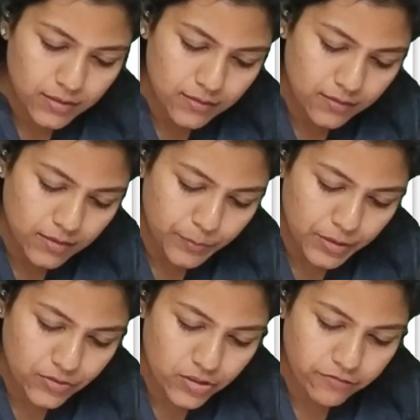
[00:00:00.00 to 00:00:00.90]
this is the
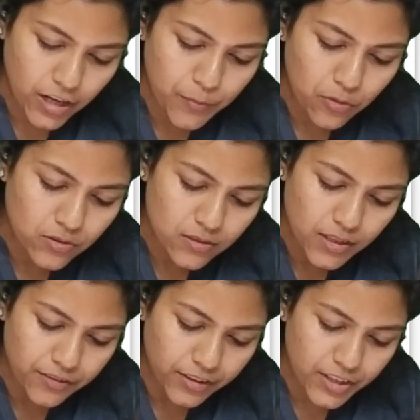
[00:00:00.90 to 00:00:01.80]
bridging fibrosis
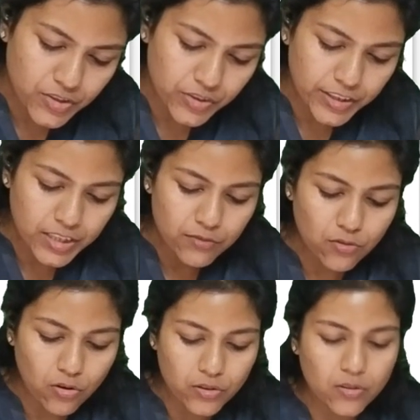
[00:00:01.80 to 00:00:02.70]
and regenerative
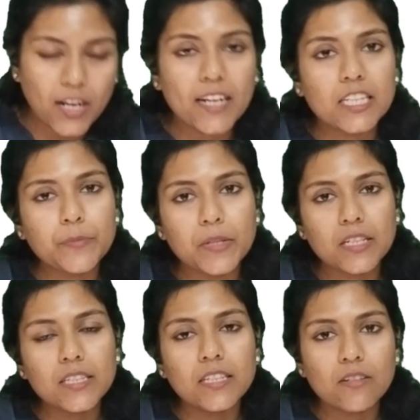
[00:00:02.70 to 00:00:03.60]
nodule.
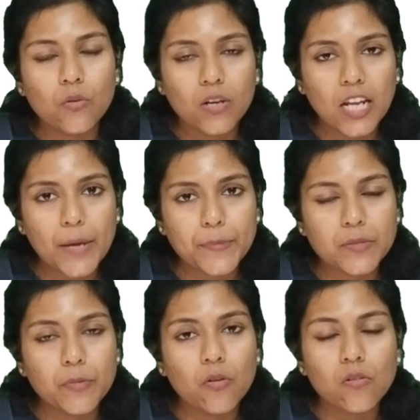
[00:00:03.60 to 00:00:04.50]
Ultimately, they'll collapse
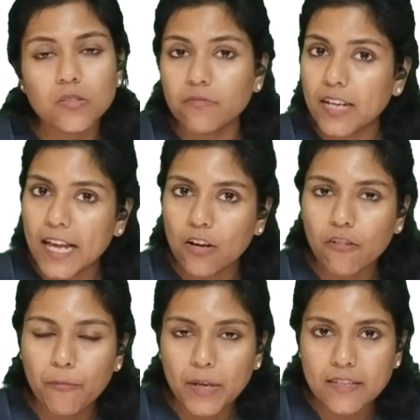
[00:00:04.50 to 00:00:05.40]
because of lack
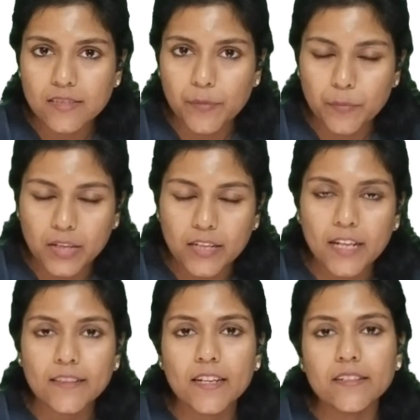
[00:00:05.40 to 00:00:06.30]
of blood supply
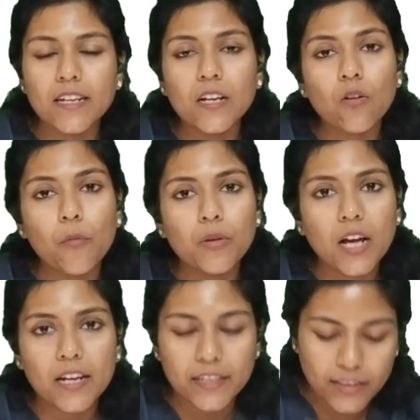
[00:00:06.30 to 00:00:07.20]
and the entire lobular
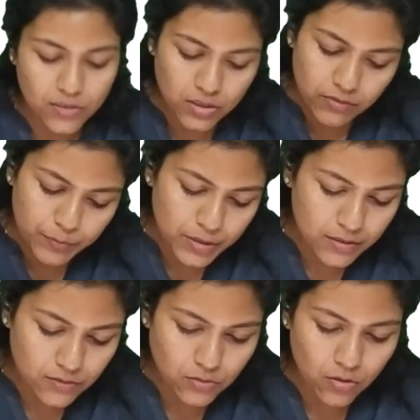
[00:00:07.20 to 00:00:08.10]
architecture will be
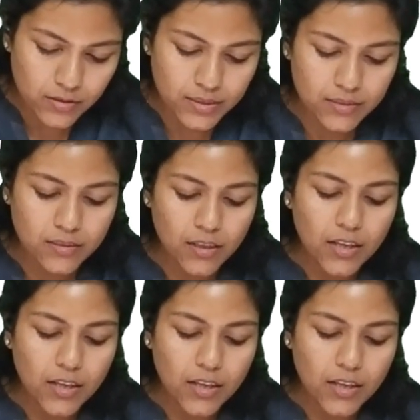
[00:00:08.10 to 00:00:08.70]
distorted.